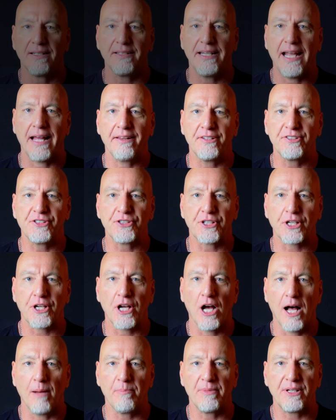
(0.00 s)
Yeah, this is a
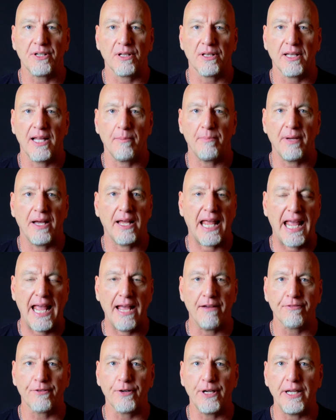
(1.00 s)
common dilemma.
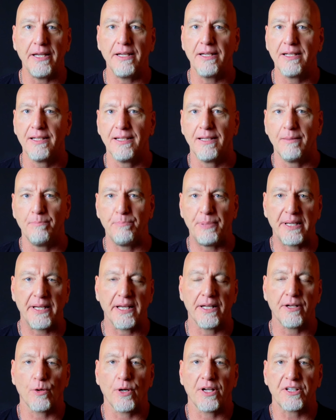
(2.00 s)
Every
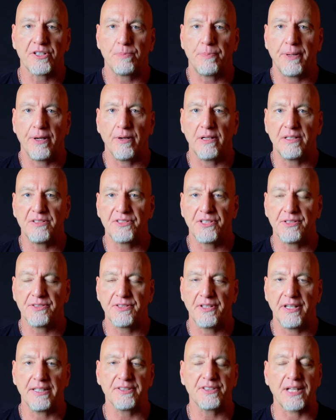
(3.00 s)
beginner
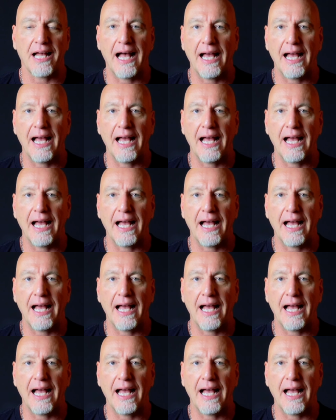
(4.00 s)
experiences this.